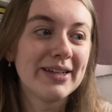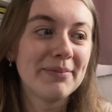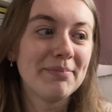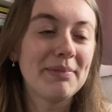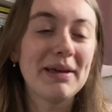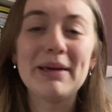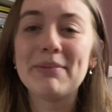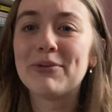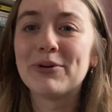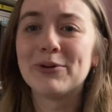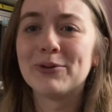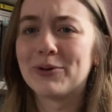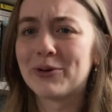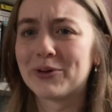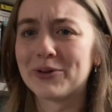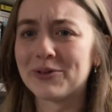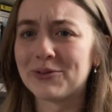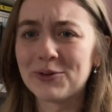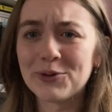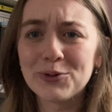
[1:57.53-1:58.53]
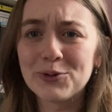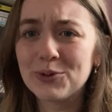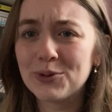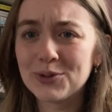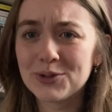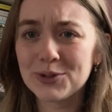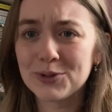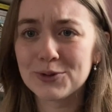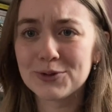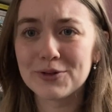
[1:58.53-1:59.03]
people on all
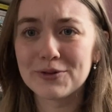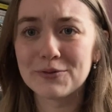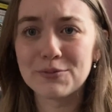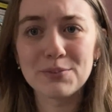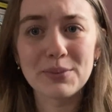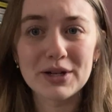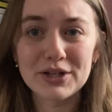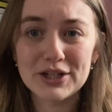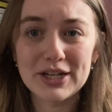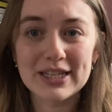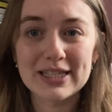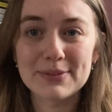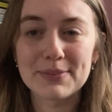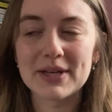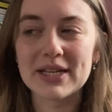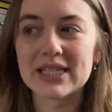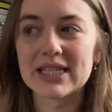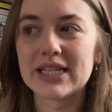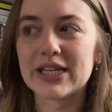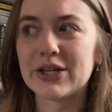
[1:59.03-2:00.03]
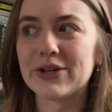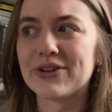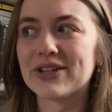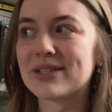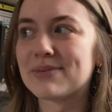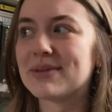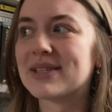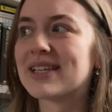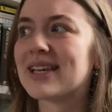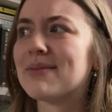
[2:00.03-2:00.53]
sorts of budgets because I know
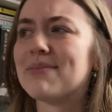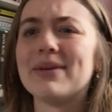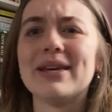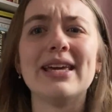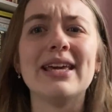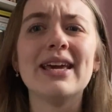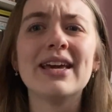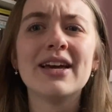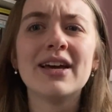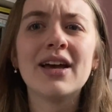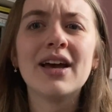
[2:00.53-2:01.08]
Christmas can be